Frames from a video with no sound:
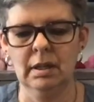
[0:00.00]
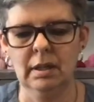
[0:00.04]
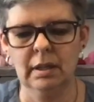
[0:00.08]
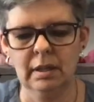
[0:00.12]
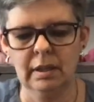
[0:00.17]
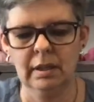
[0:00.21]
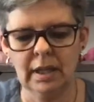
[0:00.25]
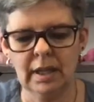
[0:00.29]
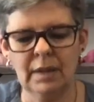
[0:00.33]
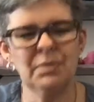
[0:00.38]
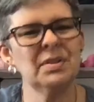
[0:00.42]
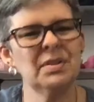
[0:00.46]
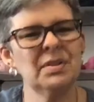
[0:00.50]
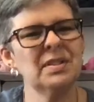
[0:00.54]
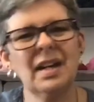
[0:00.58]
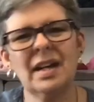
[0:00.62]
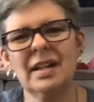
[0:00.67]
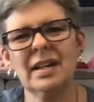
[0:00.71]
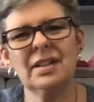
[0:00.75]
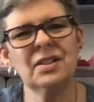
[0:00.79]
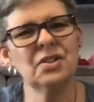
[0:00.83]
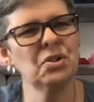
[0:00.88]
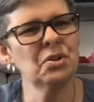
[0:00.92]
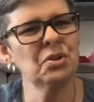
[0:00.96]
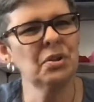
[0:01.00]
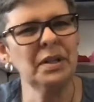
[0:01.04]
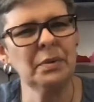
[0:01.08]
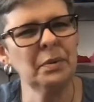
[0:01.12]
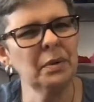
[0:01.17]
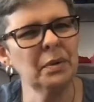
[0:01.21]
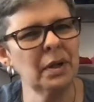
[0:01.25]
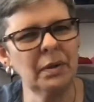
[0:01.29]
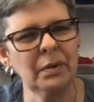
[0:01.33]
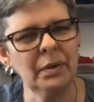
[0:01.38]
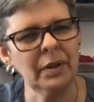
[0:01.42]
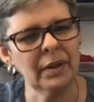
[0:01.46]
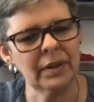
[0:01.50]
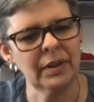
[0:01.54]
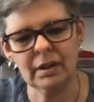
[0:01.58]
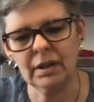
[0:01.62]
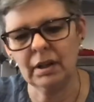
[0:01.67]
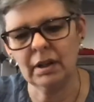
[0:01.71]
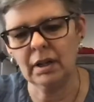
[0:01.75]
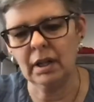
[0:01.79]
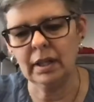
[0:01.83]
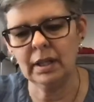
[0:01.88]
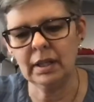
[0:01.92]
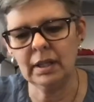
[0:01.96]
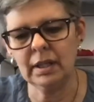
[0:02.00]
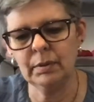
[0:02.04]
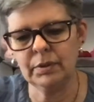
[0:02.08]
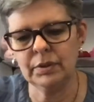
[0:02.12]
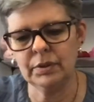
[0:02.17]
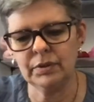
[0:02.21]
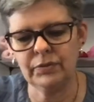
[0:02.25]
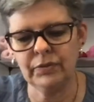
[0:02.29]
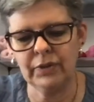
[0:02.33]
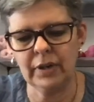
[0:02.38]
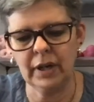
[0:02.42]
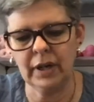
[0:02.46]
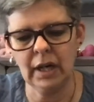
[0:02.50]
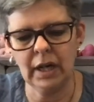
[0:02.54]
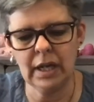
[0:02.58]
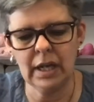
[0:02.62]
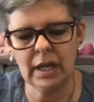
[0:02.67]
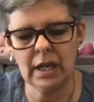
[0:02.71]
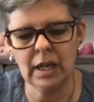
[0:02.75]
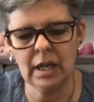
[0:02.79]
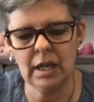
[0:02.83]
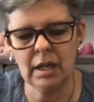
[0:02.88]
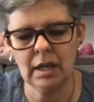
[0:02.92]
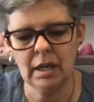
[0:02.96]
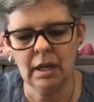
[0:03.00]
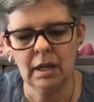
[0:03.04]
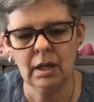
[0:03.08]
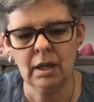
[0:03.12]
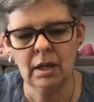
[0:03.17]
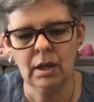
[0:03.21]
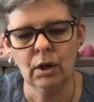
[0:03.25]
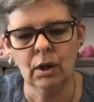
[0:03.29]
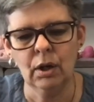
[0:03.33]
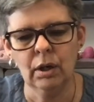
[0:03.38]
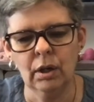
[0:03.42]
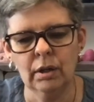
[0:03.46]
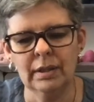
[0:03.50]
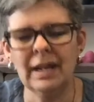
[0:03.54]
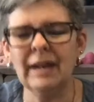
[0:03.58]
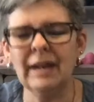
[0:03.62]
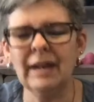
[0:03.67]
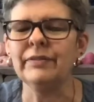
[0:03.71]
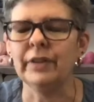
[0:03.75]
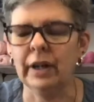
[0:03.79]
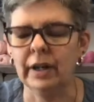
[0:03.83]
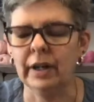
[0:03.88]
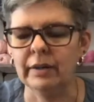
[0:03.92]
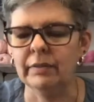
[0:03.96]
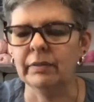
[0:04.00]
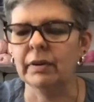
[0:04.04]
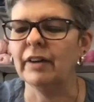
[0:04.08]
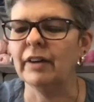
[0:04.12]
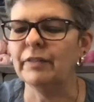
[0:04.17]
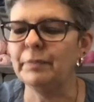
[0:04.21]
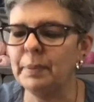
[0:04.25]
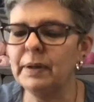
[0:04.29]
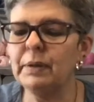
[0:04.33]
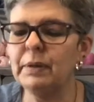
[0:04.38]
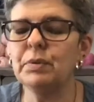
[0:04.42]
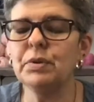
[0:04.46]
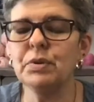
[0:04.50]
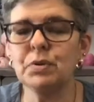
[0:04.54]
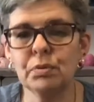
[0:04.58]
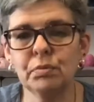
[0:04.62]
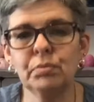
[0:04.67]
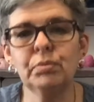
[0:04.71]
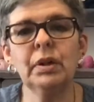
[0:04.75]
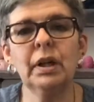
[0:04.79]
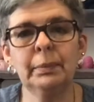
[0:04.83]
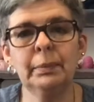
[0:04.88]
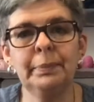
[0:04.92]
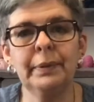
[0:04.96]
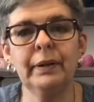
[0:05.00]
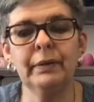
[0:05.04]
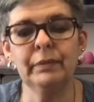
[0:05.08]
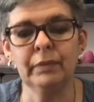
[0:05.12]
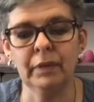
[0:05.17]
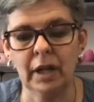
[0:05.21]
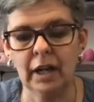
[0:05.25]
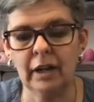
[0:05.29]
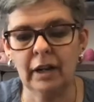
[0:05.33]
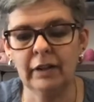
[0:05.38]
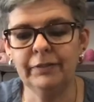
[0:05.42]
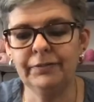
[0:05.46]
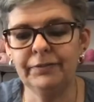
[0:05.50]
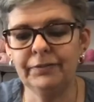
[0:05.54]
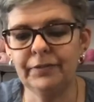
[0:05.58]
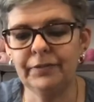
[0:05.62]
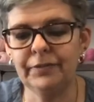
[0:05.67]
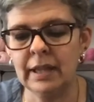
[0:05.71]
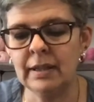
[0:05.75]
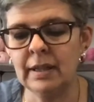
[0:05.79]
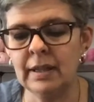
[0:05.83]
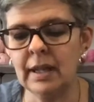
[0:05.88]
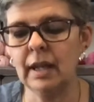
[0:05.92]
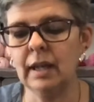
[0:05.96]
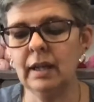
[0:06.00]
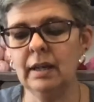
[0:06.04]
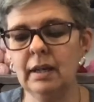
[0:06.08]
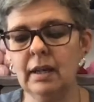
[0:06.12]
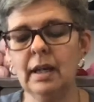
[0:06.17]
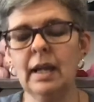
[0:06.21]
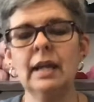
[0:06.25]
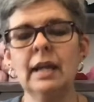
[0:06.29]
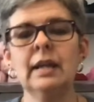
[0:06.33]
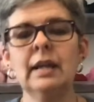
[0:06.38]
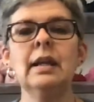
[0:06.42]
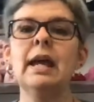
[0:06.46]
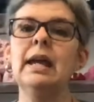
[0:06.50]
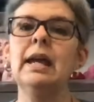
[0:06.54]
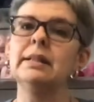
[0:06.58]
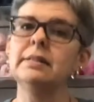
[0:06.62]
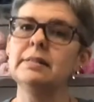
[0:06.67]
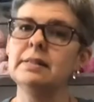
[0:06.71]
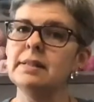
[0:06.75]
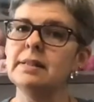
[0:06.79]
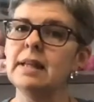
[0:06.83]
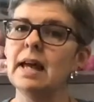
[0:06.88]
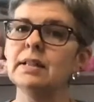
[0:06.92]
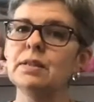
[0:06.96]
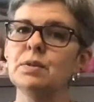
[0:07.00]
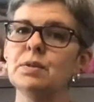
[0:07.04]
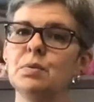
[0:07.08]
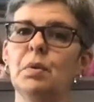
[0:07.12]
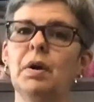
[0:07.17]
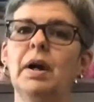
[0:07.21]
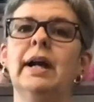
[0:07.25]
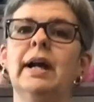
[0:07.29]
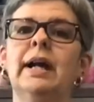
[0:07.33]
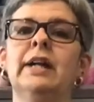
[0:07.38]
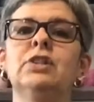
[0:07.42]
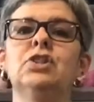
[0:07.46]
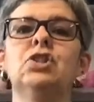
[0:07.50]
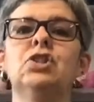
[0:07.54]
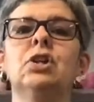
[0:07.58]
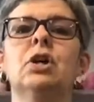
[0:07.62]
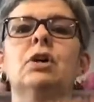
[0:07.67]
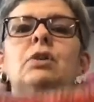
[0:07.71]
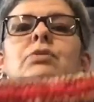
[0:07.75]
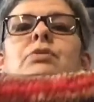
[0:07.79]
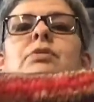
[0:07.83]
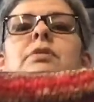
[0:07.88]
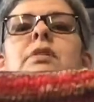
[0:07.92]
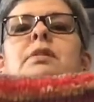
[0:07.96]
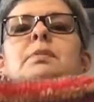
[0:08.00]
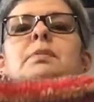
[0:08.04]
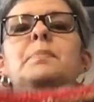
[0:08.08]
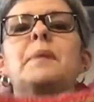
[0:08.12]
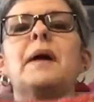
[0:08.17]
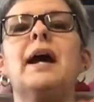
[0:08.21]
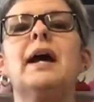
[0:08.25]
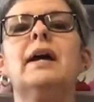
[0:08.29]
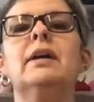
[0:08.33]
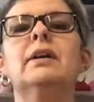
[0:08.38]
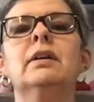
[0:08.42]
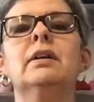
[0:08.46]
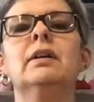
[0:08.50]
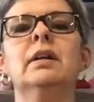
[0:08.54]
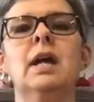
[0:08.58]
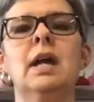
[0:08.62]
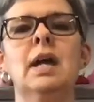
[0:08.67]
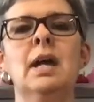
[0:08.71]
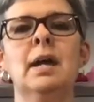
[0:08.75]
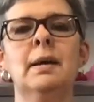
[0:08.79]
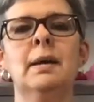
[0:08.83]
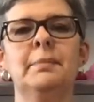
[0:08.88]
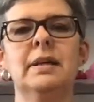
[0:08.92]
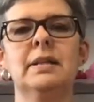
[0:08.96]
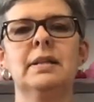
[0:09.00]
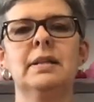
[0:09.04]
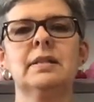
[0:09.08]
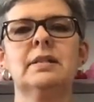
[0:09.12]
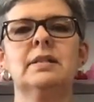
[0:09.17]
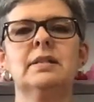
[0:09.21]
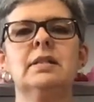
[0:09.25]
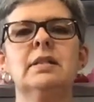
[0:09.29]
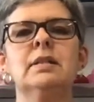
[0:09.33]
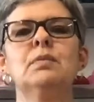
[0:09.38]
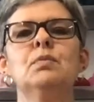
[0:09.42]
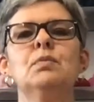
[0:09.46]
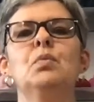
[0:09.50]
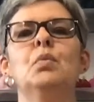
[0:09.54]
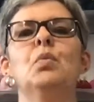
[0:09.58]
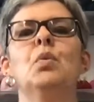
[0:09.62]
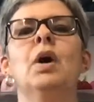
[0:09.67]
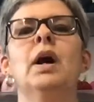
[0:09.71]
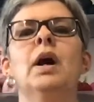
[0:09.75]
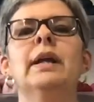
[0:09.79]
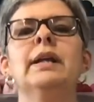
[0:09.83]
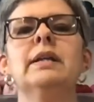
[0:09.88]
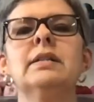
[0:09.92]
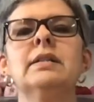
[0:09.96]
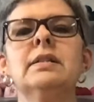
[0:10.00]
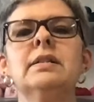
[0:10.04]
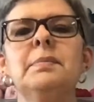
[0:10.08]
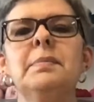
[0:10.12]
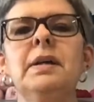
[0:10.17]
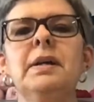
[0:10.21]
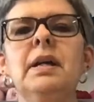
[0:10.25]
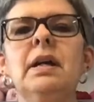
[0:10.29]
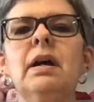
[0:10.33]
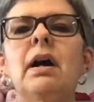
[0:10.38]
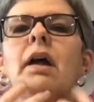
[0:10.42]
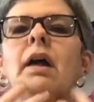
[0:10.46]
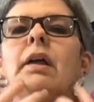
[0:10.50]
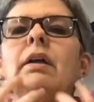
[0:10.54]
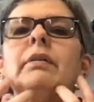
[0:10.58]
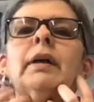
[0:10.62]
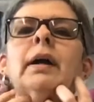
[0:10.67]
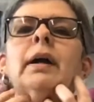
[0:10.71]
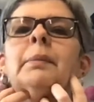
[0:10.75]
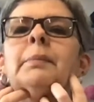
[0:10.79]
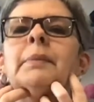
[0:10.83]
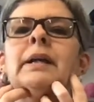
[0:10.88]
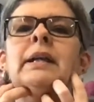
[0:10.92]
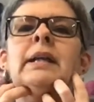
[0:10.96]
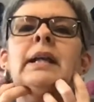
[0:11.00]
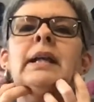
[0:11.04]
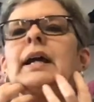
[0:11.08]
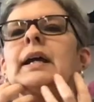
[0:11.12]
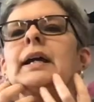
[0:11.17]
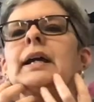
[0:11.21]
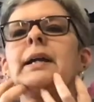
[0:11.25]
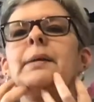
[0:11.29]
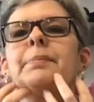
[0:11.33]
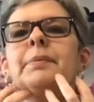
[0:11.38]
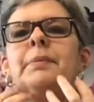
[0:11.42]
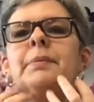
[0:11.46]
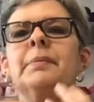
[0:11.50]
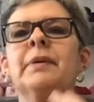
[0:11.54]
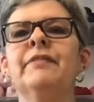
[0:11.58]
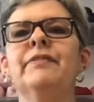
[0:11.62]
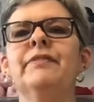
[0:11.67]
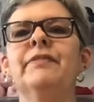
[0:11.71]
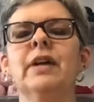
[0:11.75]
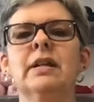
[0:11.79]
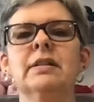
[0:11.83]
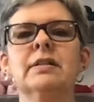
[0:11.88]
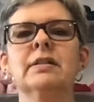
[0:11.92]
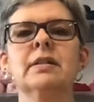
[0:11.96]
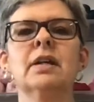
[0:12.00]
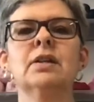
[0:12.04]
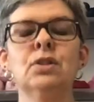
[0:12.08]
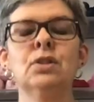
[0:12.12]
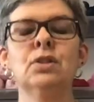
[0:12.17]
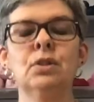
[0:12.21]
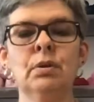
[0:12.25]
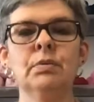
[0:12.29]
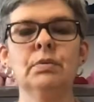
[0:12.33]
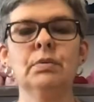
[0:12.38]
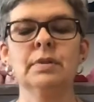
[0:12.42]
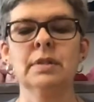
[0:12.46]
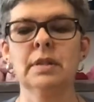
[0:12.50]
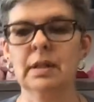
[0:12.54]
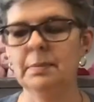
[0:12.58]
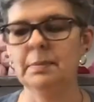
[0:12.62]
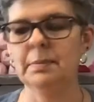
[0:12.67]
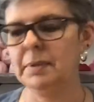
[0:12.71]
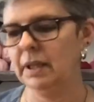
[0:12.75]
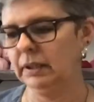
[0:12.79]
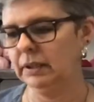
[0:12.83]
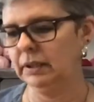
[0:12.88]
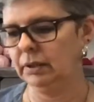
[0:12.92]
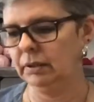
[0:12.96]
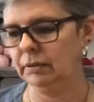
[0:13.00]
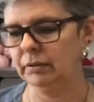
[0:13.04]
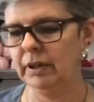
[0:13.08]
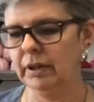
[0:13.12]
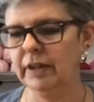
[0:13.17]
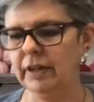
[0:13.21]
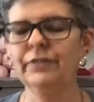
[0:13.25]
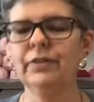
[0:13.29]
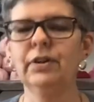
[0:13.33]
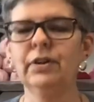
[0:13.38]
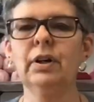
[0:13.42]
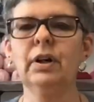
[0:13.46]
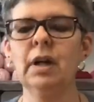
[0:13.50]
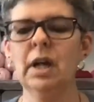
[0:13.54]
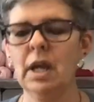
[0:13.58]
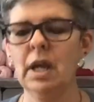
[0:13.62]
it was not a joy to work with at all. It was not very rough, but it was a bit rough. And hence that's why I chose this pattern, because I didn't want it to be all around my neck and up in my face. I knew it was going to be a little rougher,